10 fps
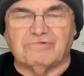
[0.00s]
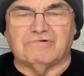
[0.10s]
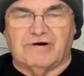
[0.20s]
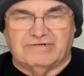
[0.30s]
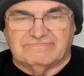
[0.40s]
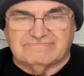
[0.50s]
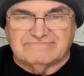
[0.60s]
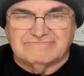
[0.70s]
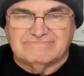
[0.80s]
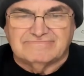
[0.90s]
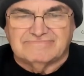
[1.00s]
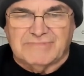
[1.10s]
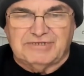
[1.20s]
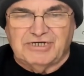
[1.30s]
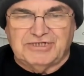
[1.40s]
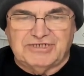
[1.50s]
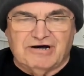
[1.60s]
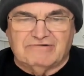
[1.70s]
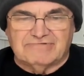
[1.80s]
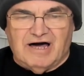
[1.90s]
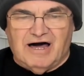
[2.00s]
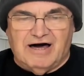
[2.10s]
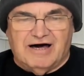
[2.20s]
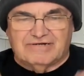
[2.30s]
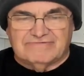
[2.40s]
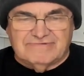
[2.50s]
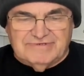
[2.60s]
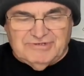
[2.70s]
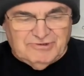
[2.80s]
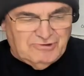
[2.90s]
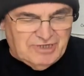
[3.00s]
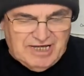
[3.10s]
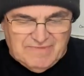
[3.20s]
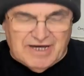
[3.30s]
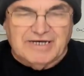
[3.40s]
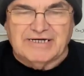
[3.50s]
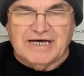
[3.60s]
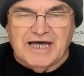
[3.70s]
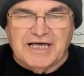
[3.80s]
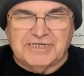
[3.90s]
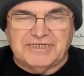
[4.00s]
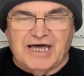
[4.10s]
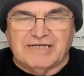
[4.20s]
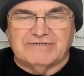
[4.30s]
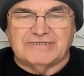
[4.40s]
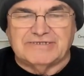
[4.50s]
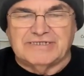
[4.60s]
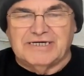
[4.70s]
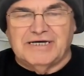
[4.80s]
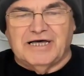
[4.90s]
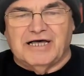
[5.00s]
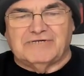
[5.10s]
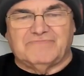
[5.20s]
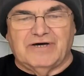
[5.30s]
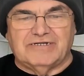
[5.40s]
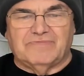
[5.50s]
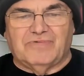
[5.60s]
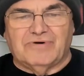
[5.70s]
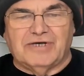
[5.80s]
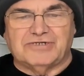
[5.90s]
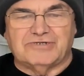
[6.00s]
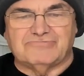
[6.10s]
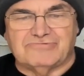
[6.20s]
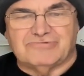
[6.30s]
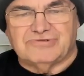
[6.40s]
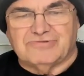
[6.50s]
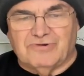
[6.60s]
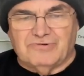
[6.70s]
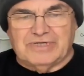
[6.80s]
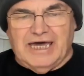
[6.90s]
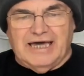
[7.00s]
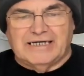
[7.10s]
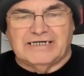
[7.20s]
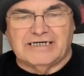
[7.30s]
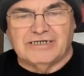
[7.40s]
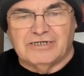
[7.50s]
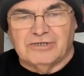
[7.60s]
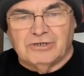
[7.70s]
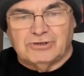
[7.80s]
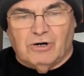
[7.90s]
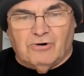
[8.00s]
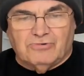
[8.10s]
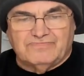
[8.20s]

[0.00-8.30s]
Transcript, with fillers: one, The t-shirt, the hat, you name it, it's getting its pride of place. Okay, so